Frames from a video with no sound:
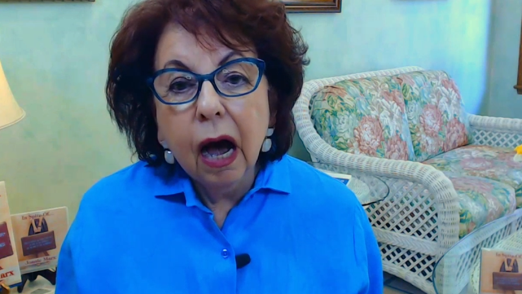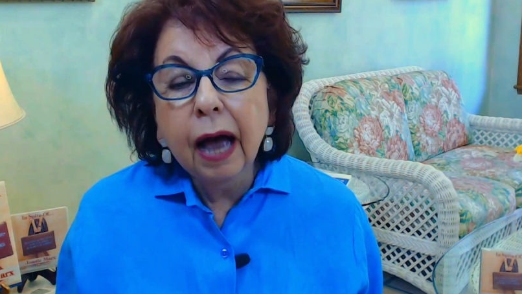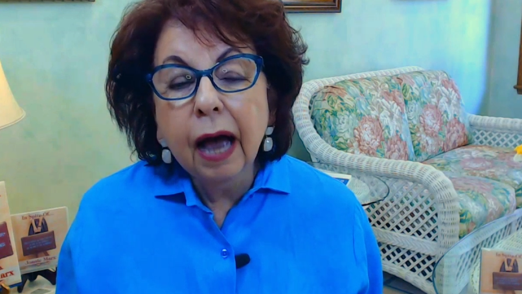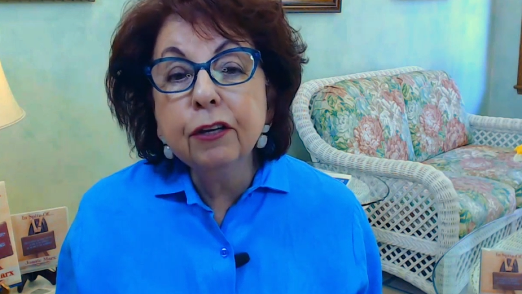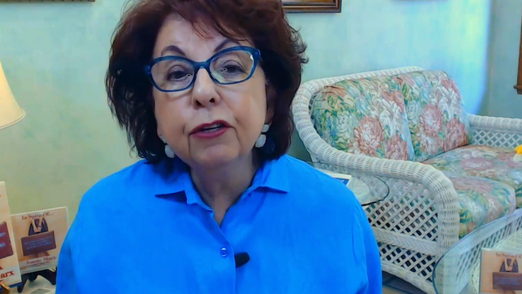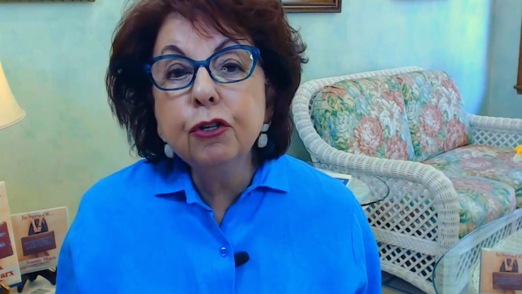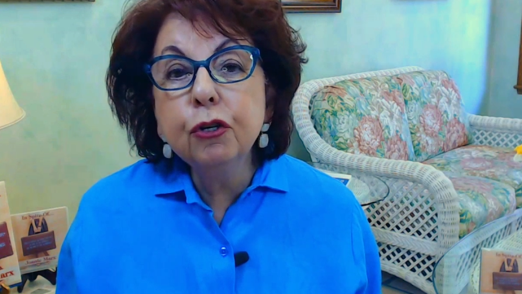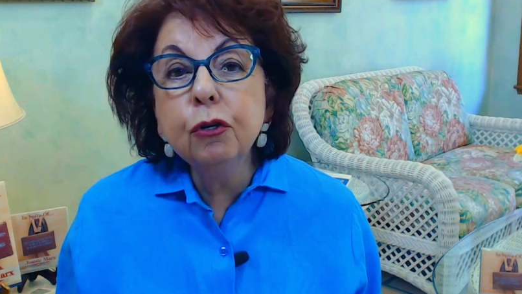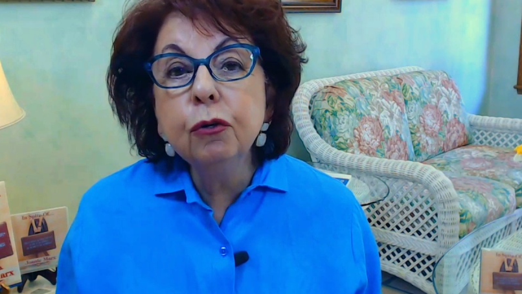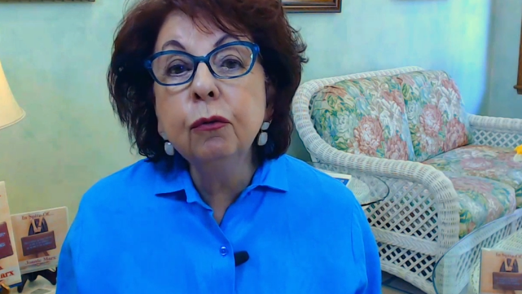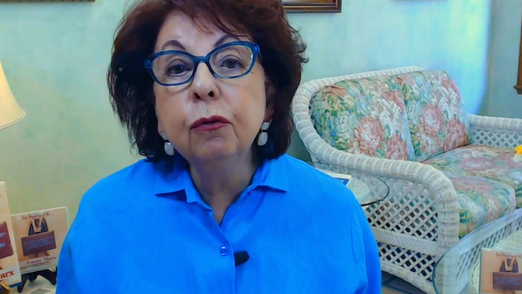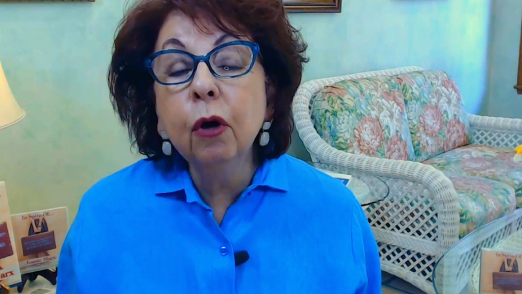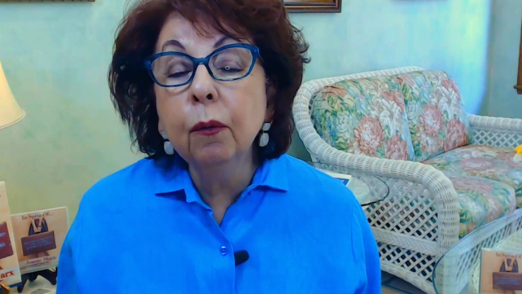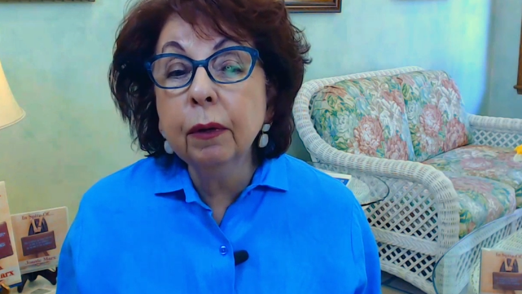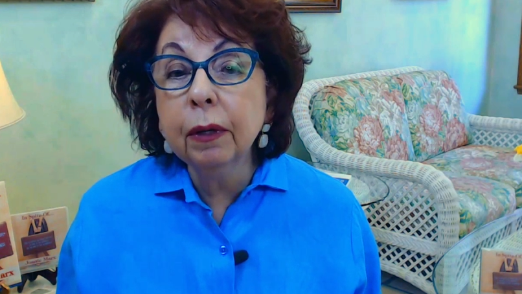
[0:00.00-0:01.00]
I
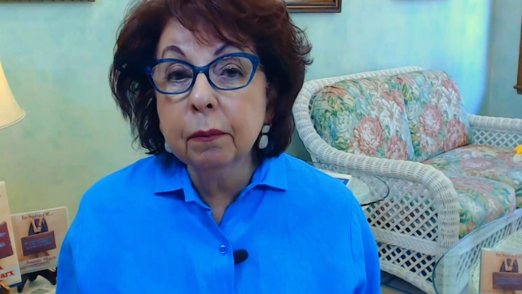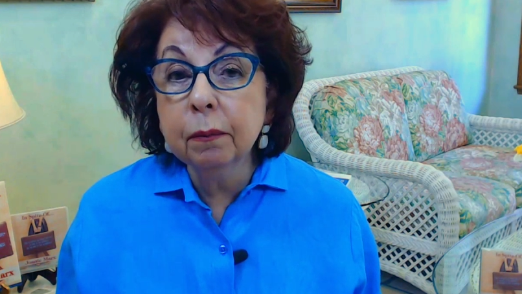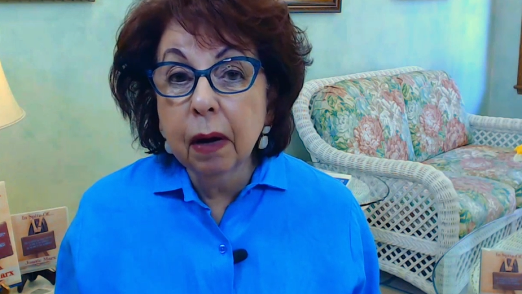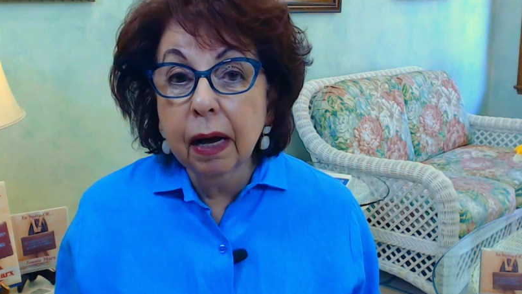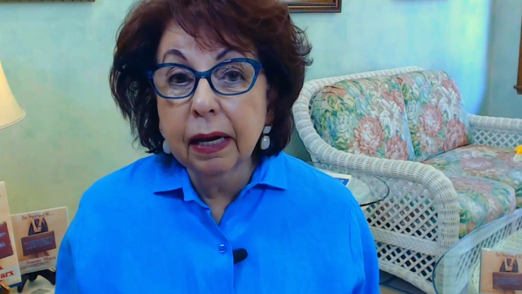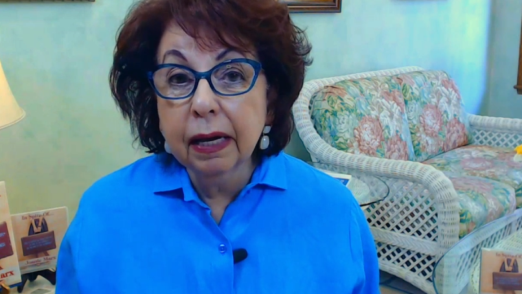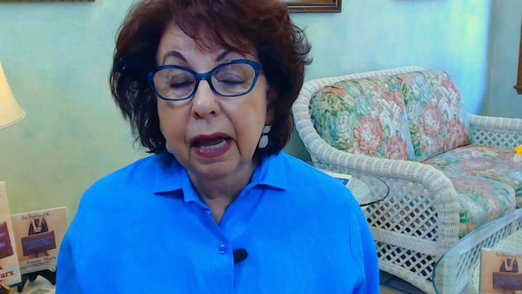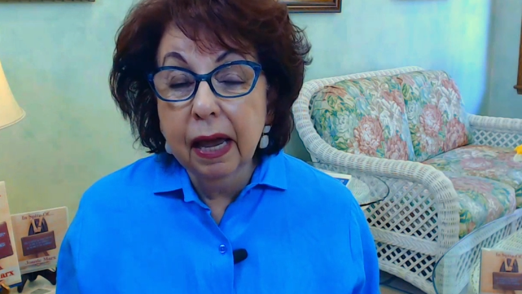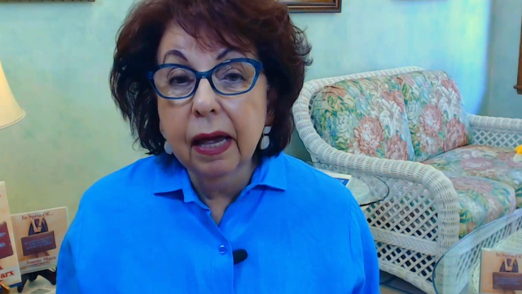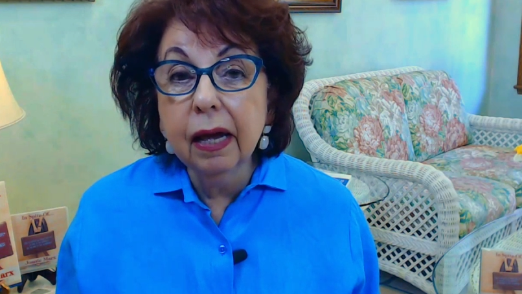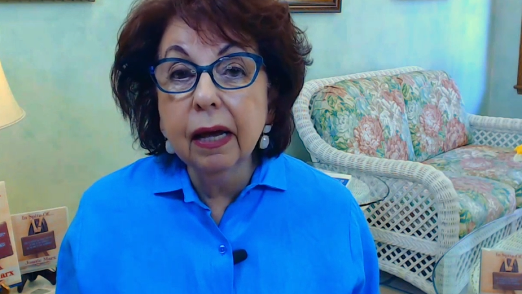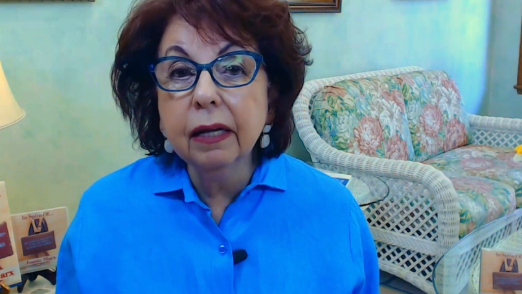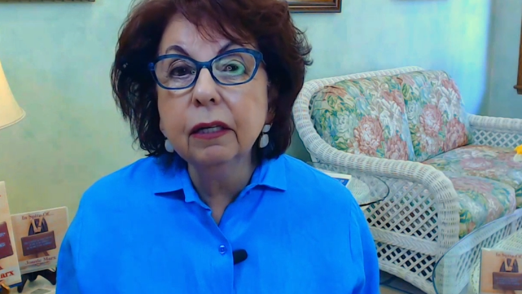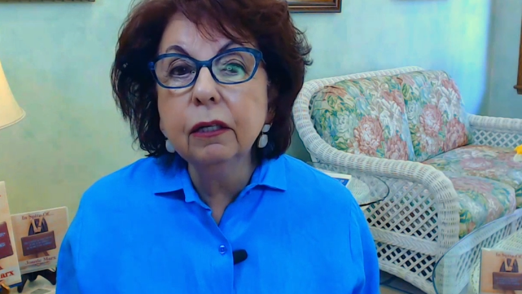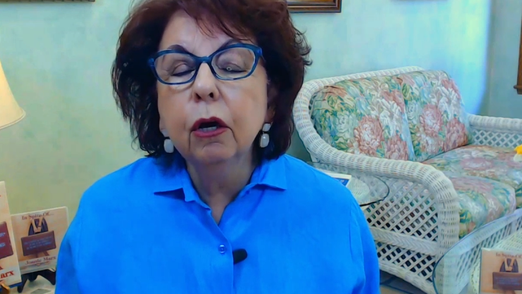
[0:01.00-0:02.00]
do know in my
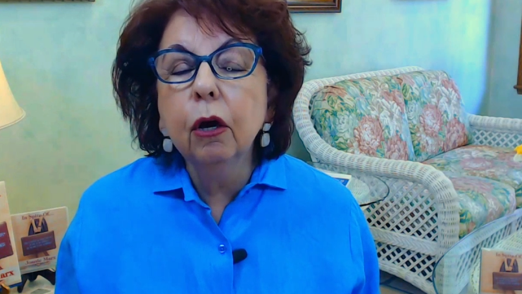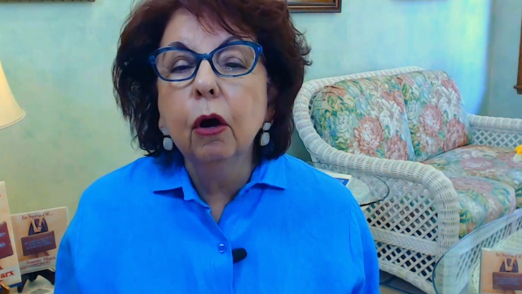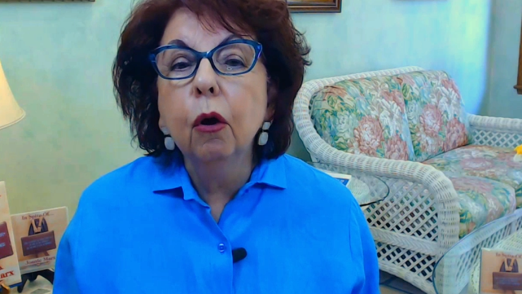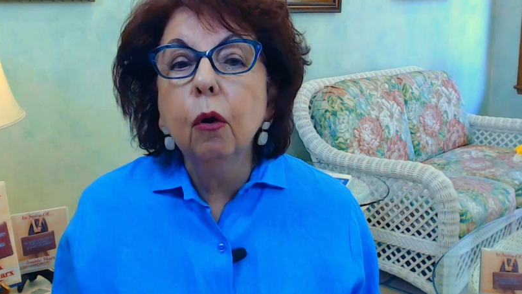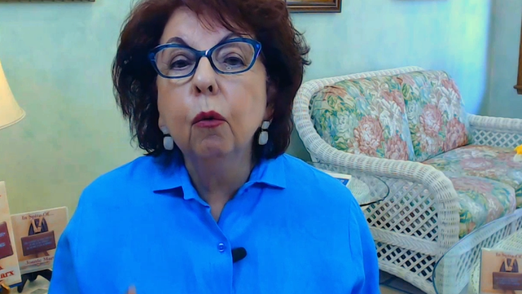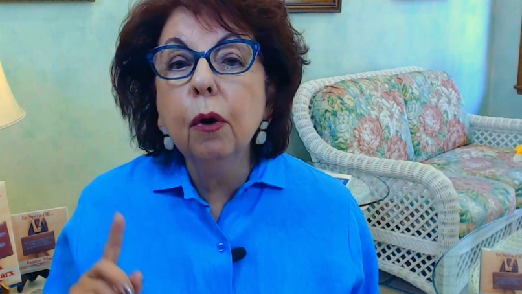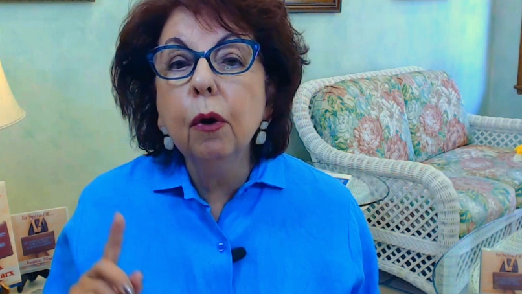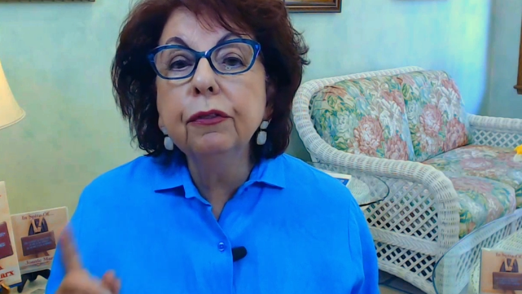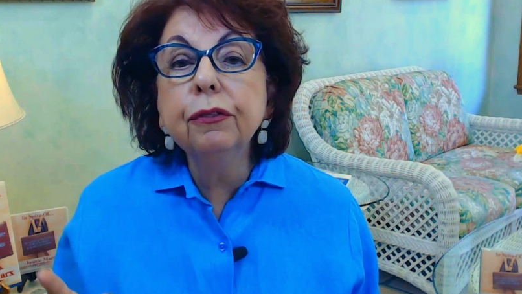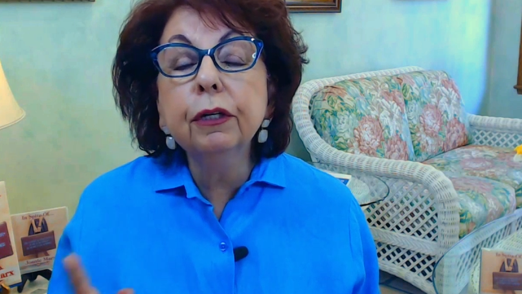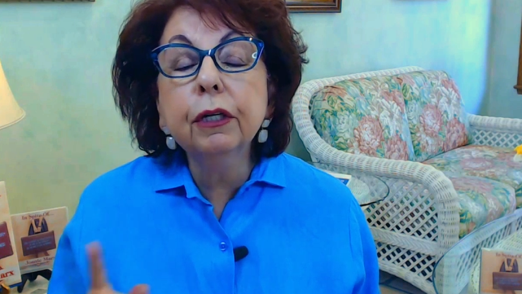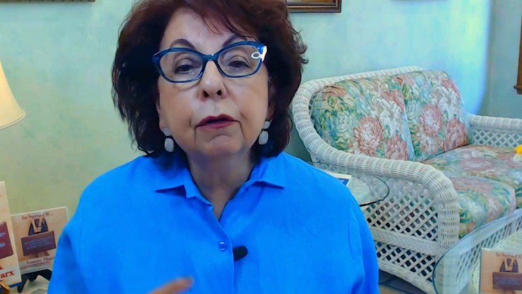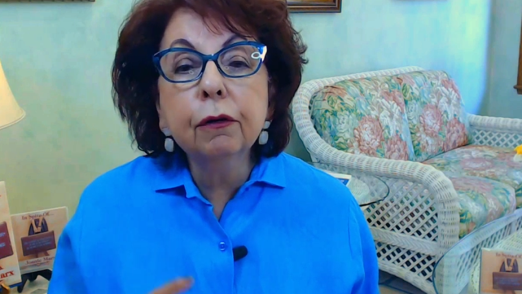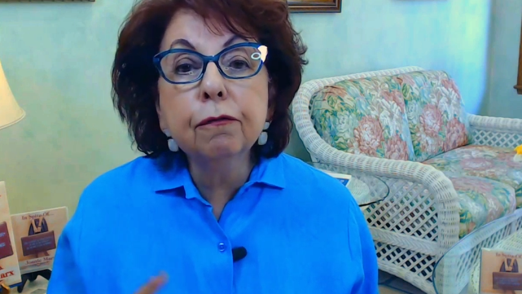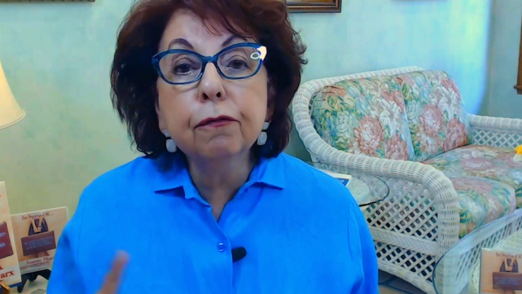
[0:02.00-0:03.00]
head what
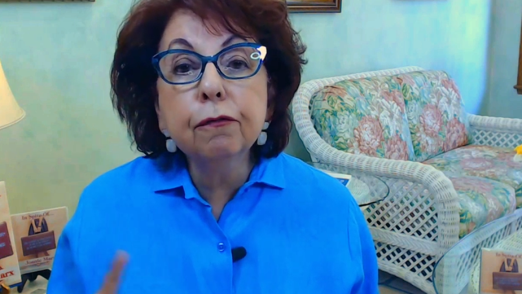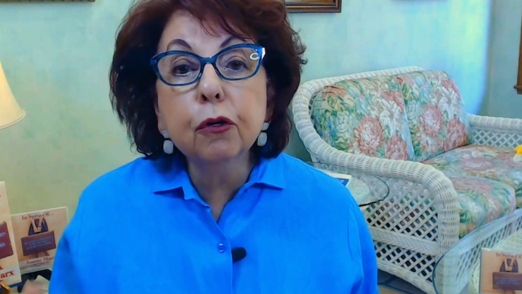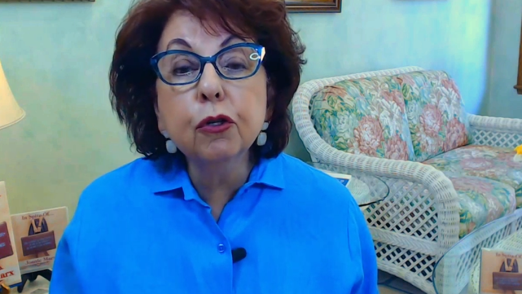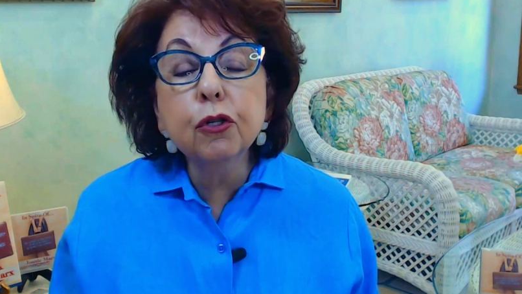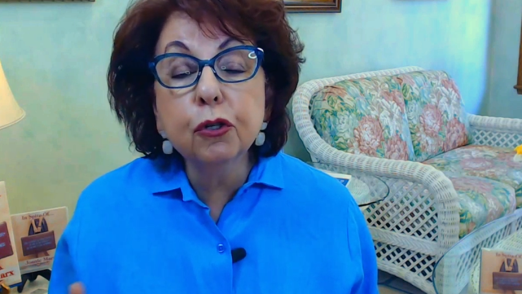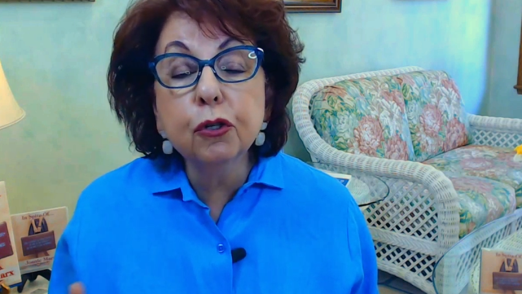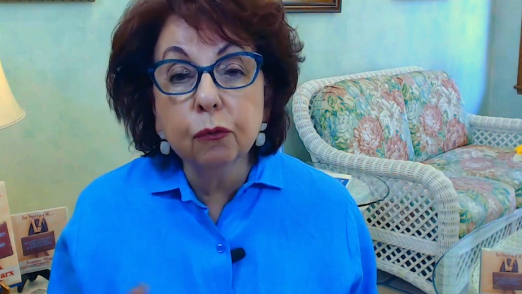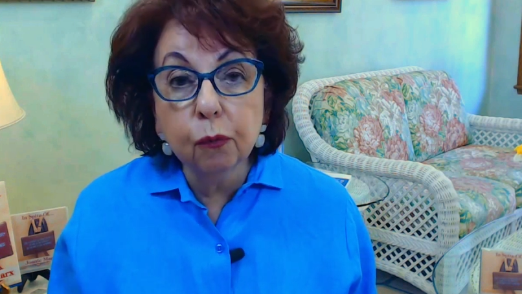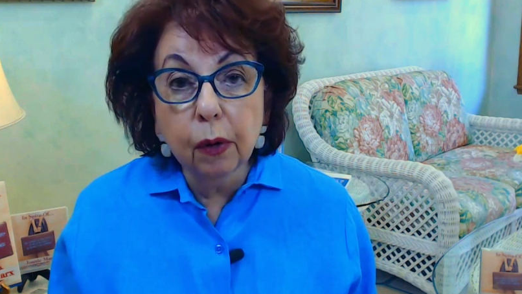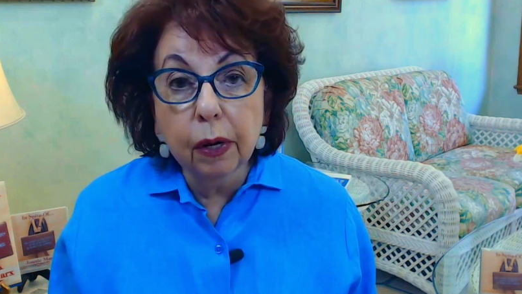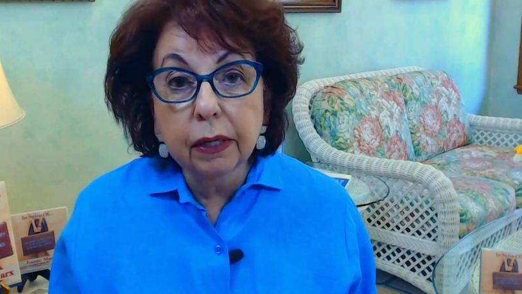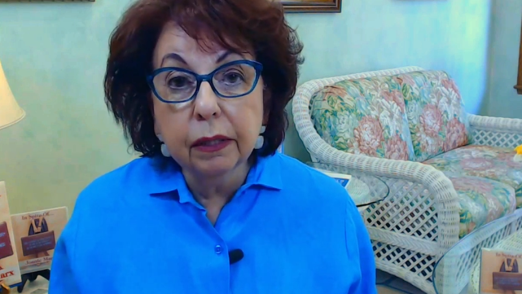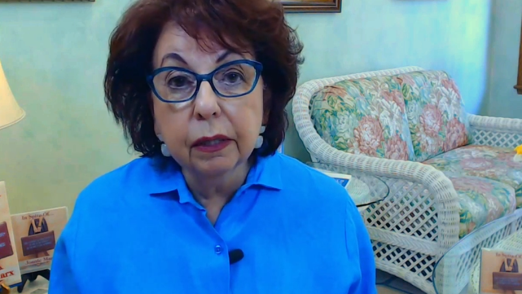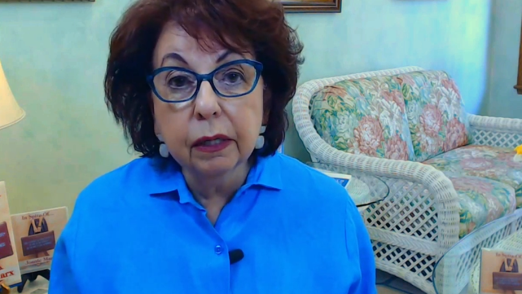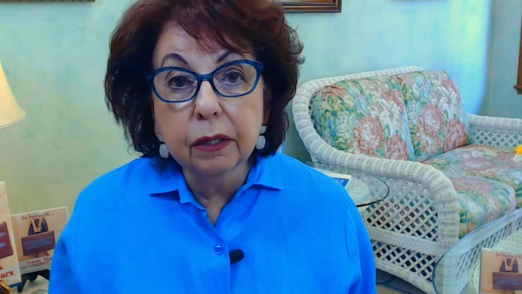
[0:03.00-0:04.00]
the conversion
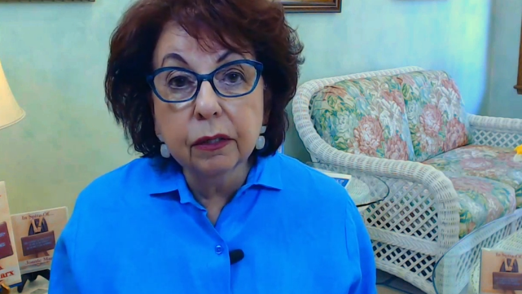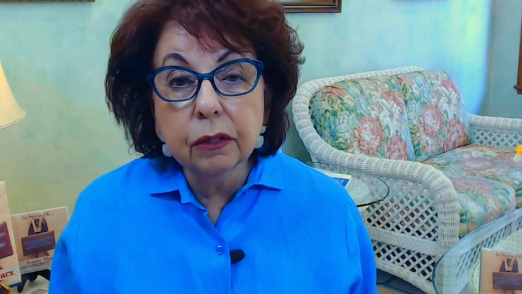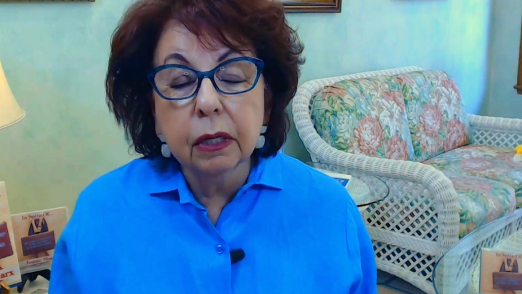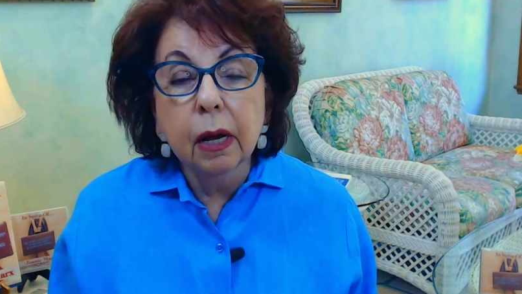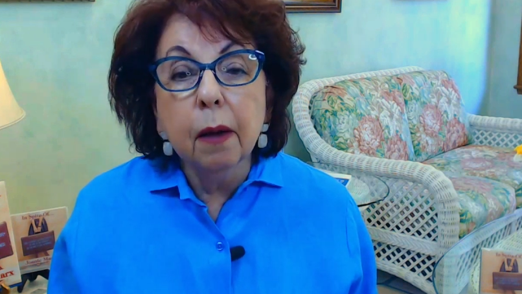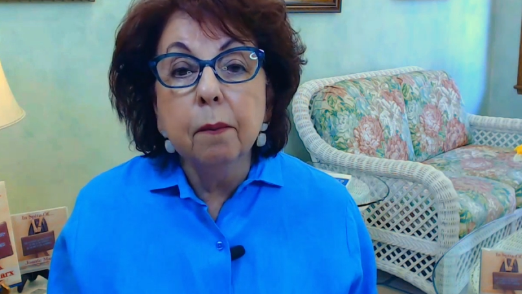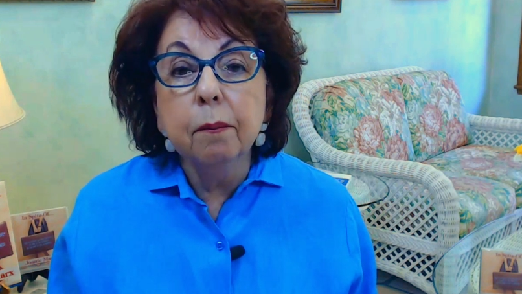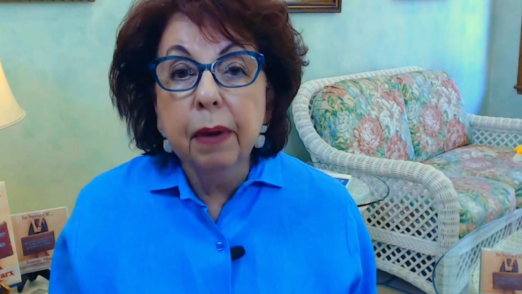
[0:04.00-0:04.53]
rate is.